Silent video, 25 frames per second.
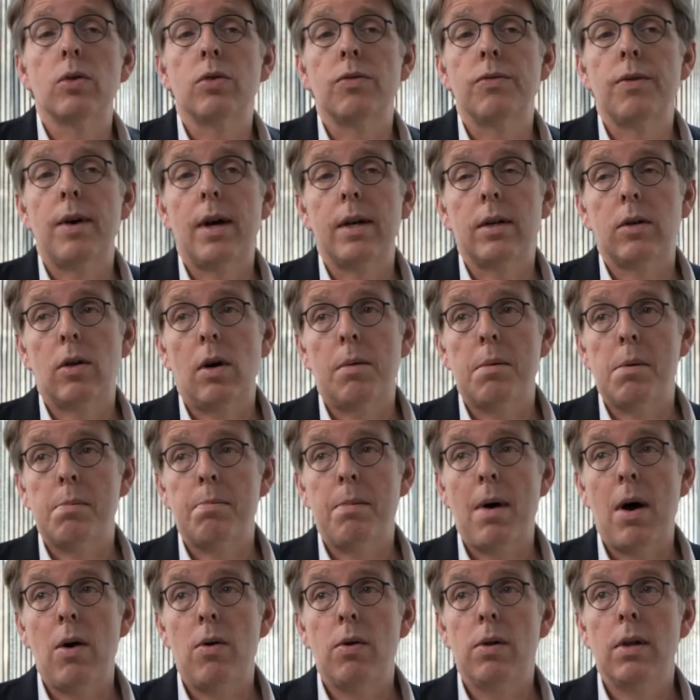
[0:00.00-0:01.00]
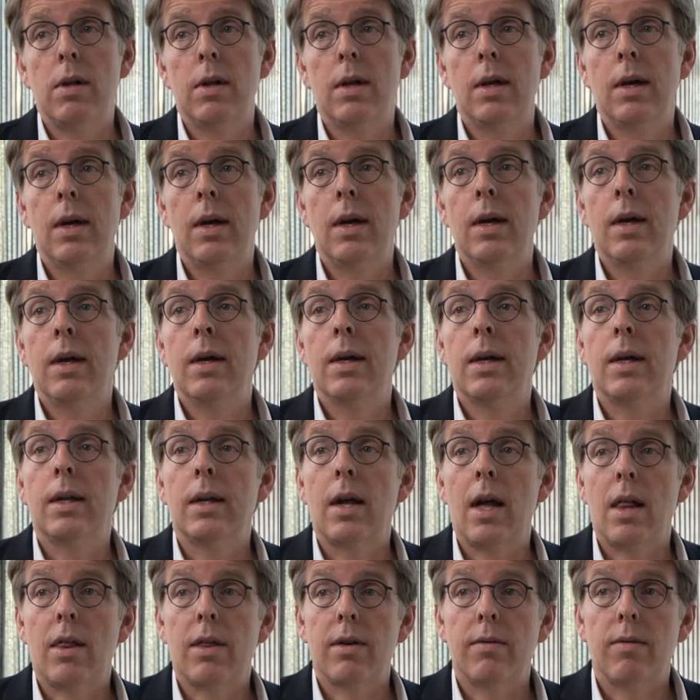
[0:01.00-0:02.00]
how to find normal bowel
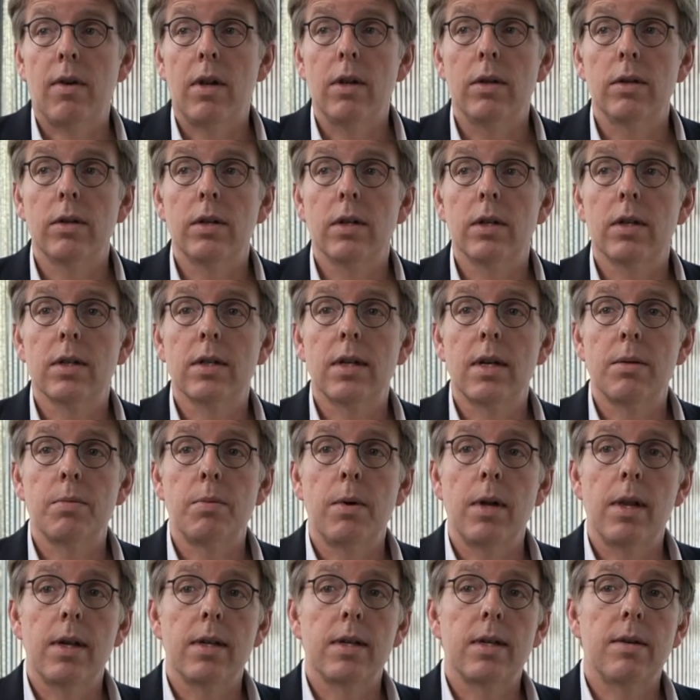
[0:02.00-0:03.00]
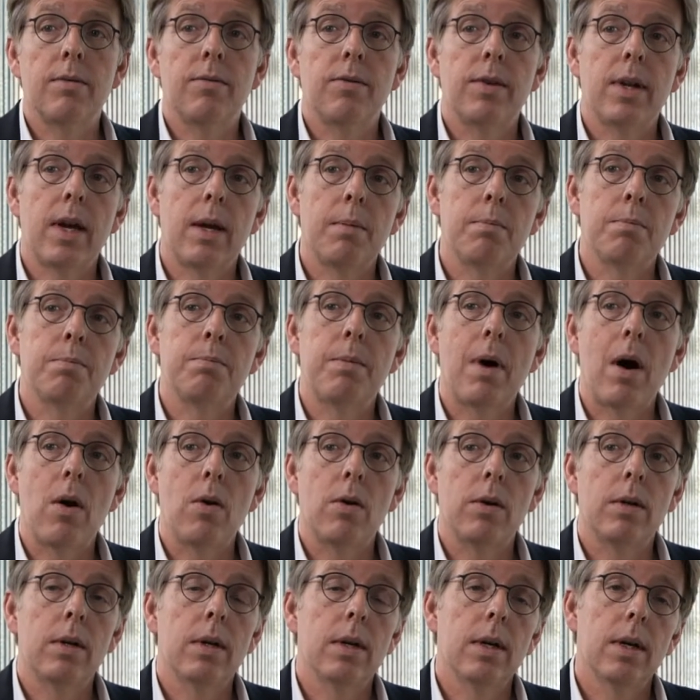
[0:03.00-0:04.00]
in healthy volunteers, as well as
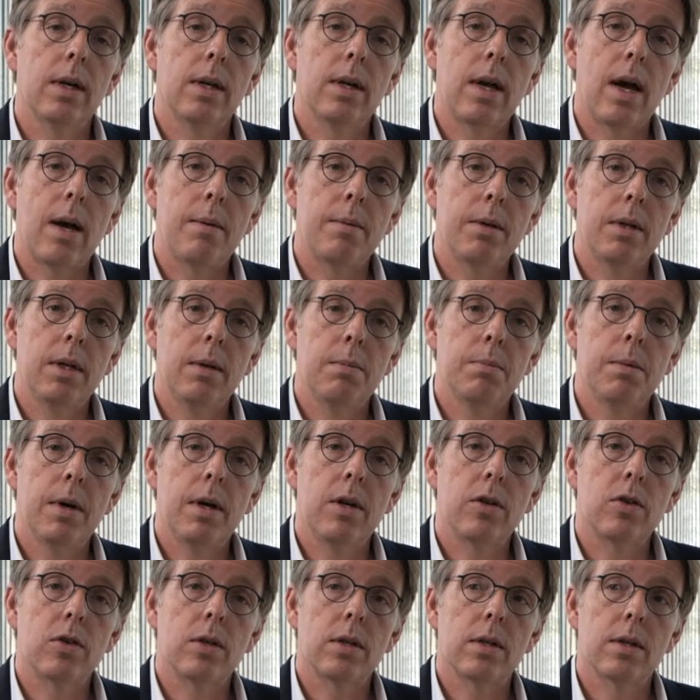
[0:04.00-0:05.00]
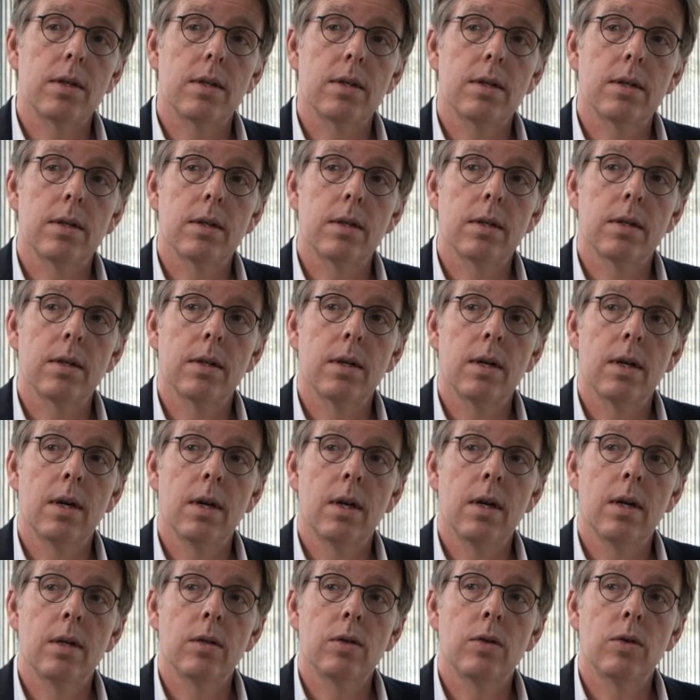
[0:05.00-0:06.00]
inflamed bowel in IBD patients.
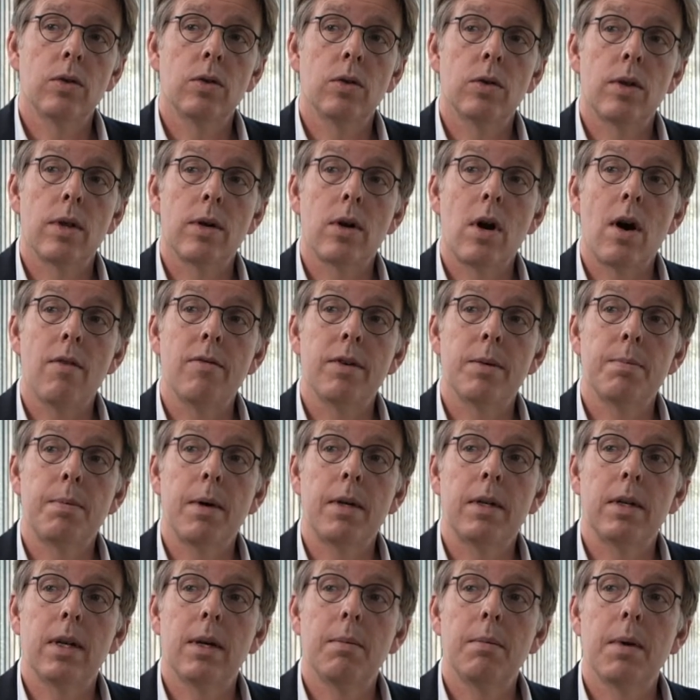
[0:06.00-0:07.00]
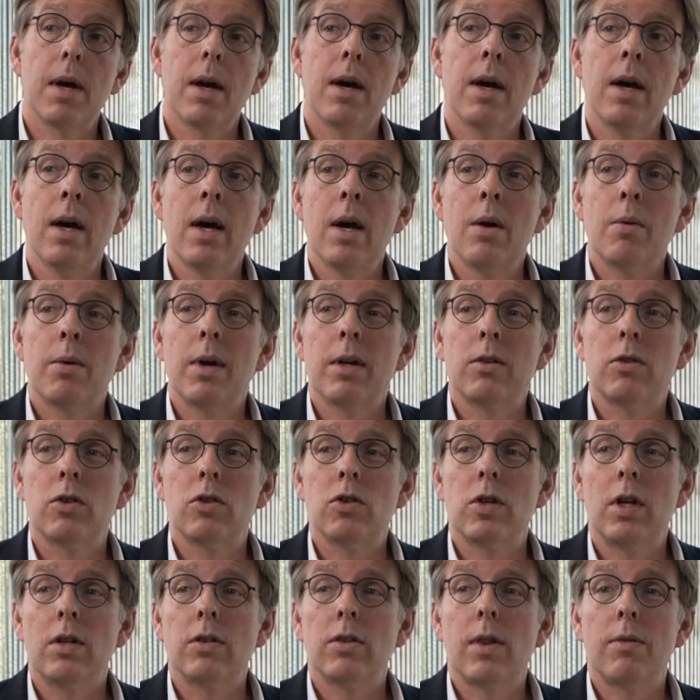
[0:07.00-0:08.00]
Due to the COVID pandemic,
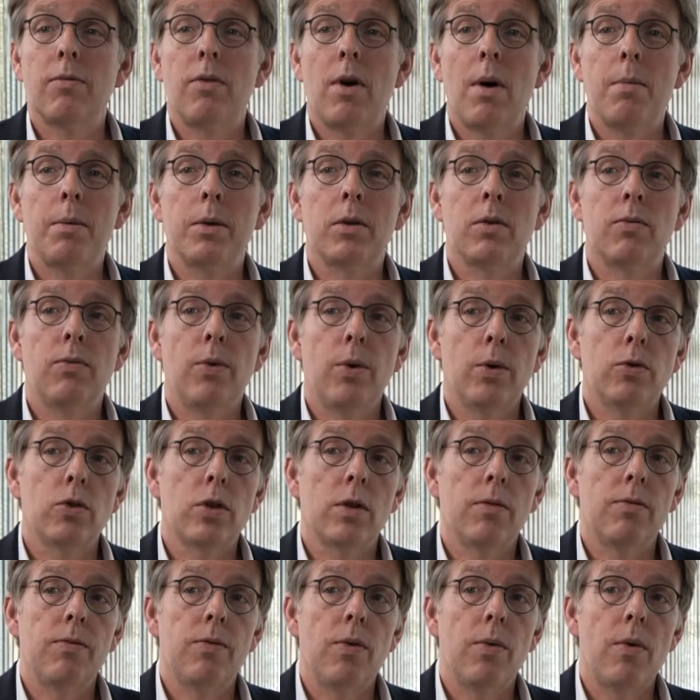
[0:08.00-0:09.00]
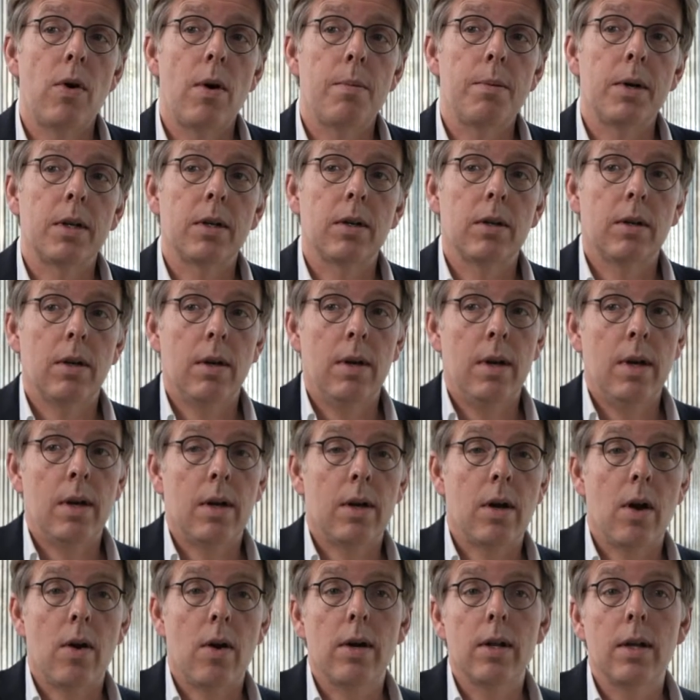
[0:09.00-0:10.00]
we had to change the format to virtual format
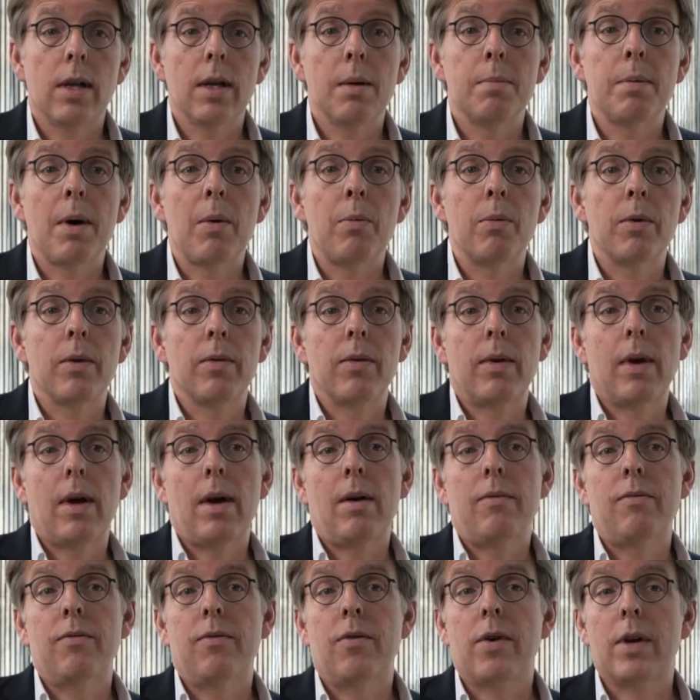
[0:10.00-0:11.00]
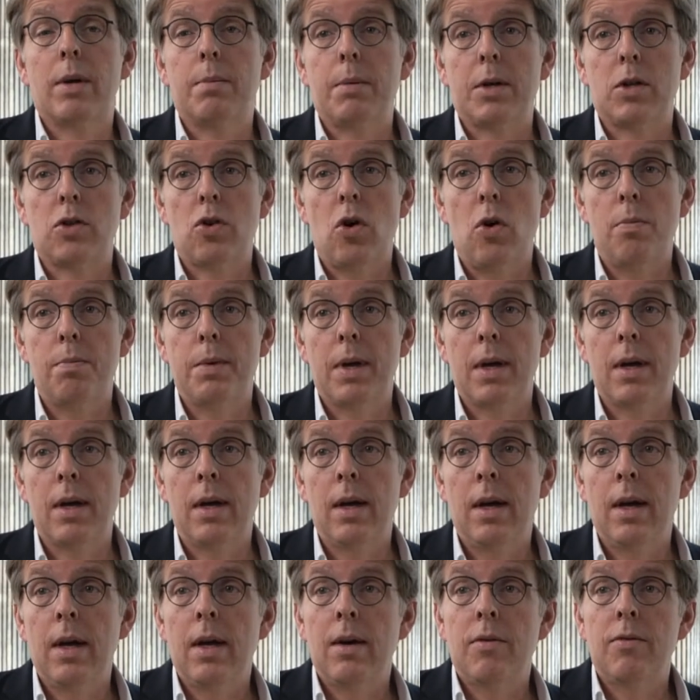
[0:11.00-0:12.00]
currently, but we are very much
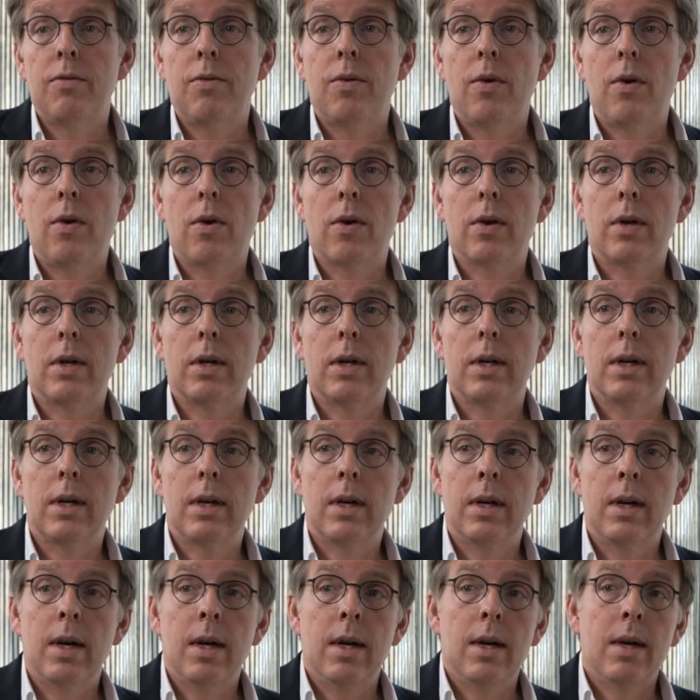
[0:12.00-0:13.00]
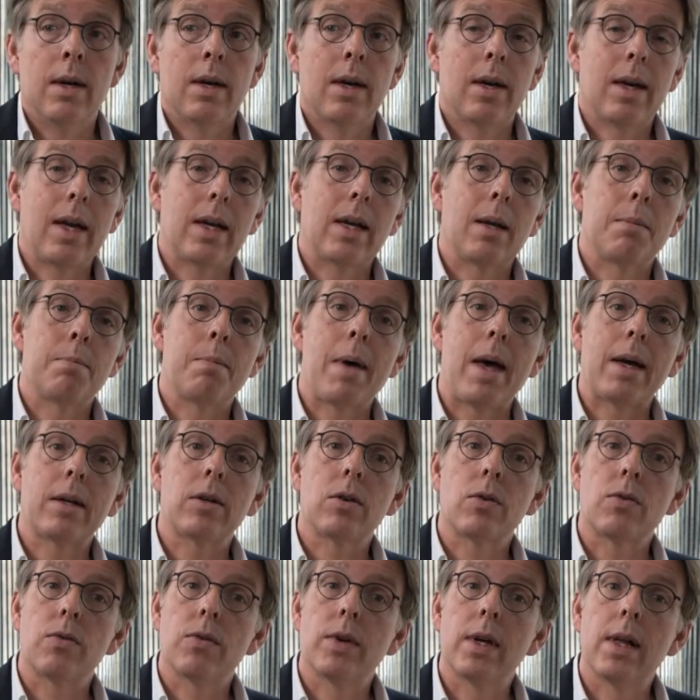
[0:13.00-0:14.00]
hoping for getting
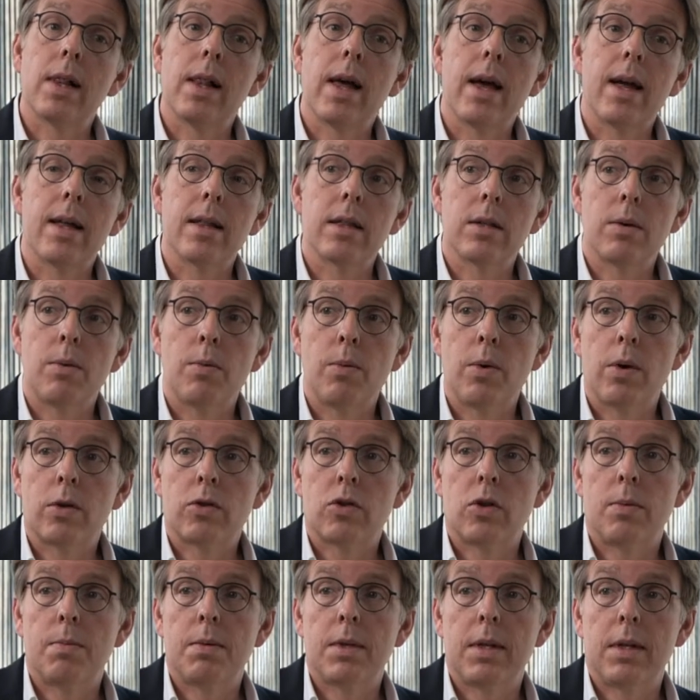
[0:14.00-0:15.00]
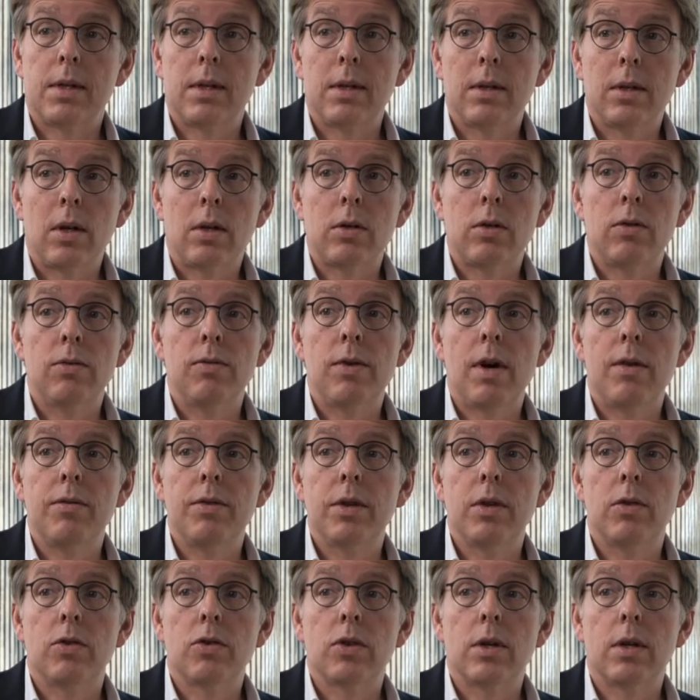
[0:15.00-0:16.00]
back to real hands-on workshops in the
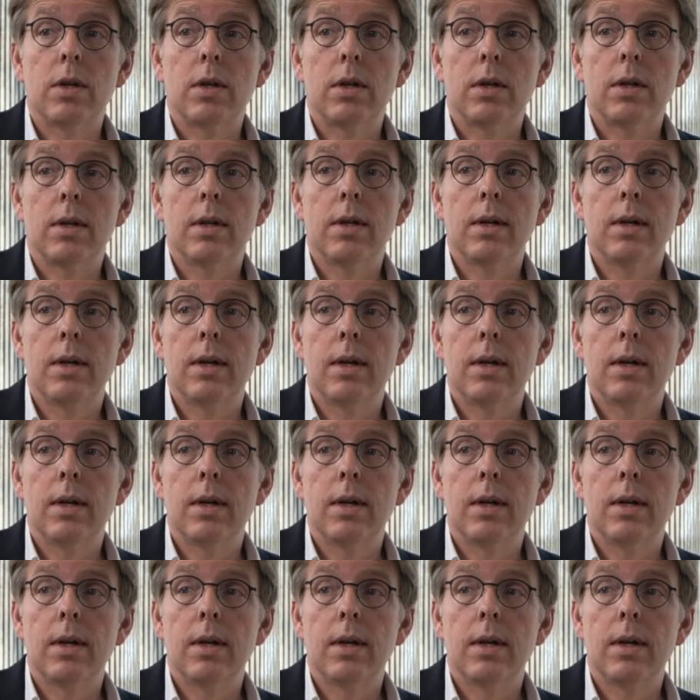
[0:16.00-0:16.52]
not-too-far future.